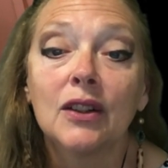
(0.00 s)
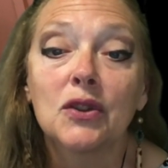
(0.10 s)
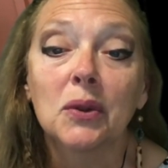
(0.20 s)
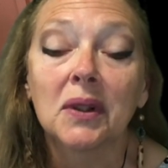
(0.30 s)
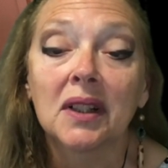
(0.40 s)

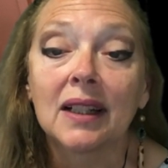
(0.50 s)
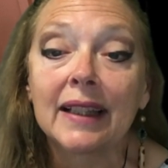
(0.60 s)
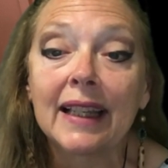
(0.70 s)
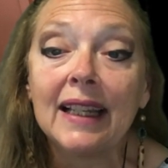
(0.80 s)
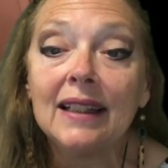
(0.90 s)
Jordan
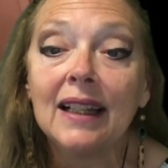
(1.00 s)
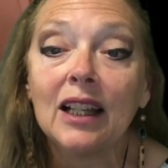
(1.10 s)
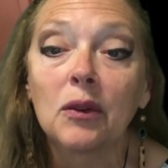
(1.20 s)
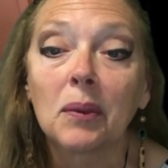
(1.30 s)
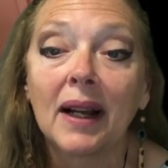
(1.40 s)
Elaine,
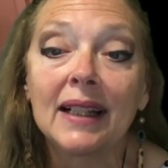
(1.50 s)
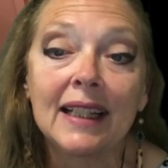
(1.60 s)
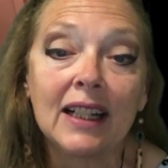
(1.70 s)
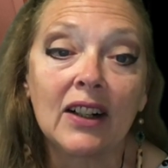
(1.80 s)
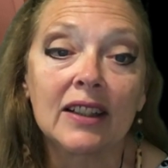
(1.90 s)
and
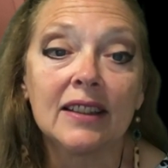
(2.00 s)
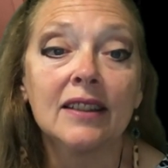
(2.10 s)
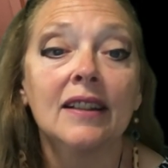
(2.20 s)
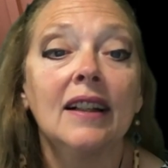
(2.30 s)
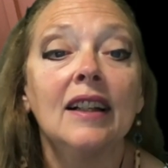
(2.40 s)
Riley Gardner.